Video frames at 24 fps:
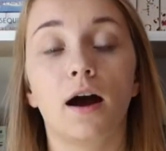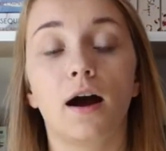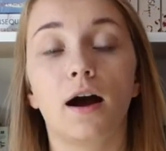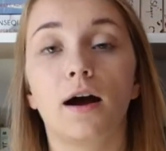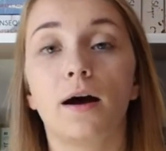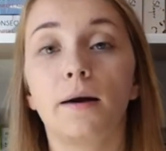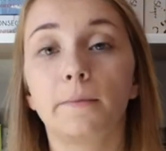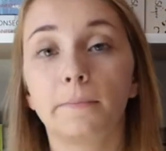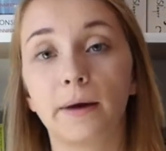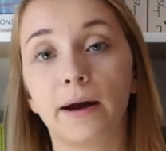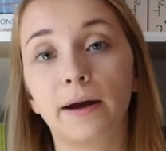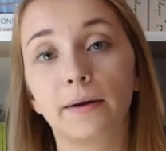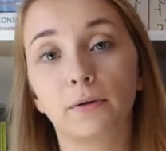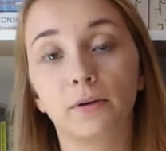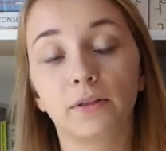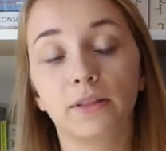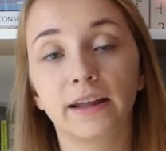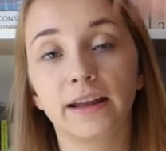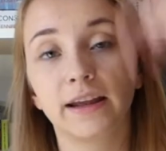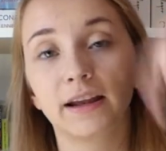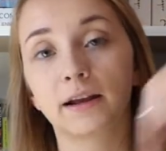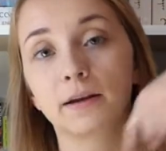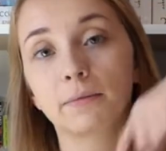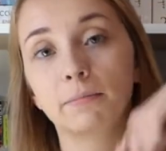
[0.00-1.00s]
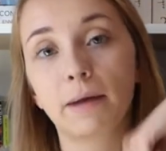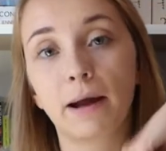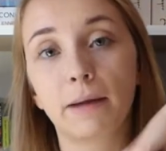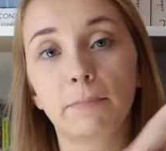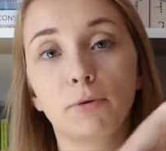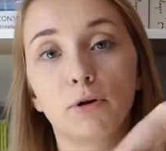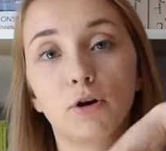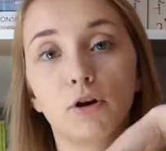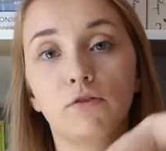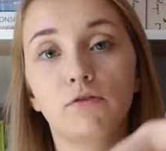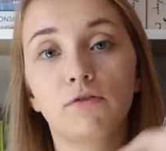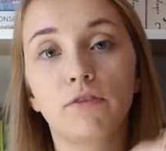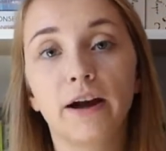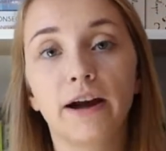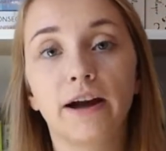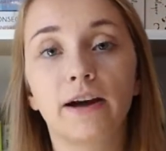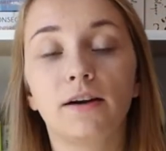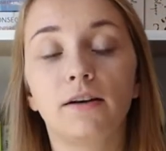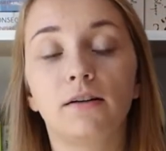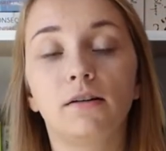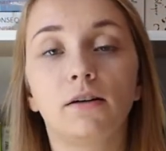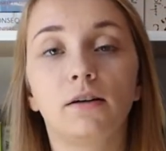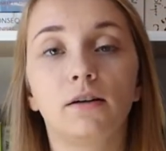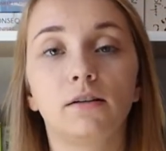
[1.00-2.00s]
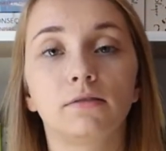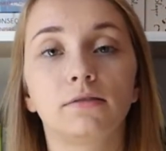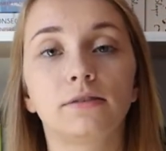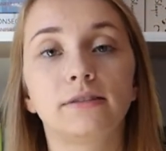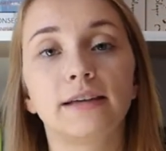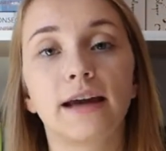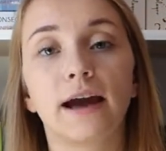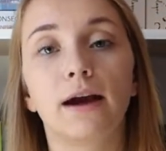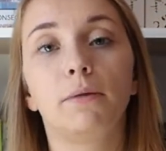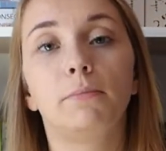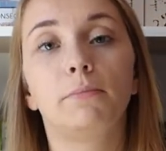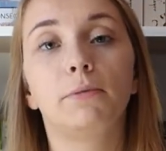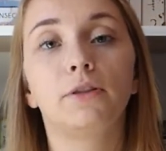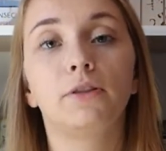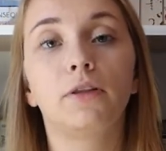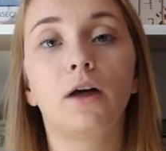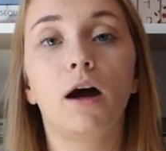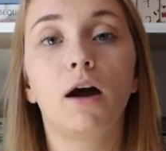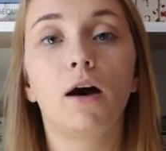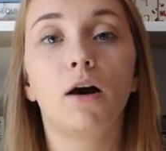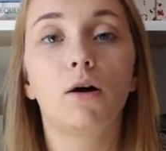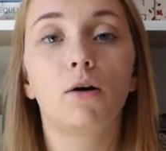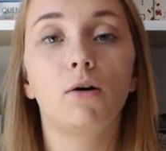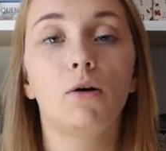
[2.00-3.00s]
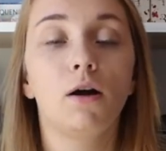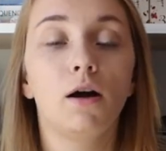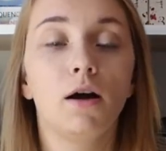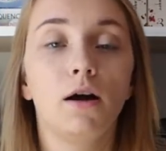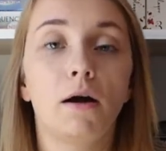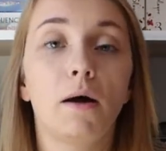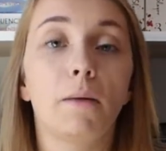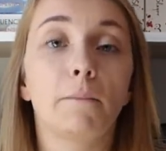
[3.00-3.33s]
I will link my profile down below.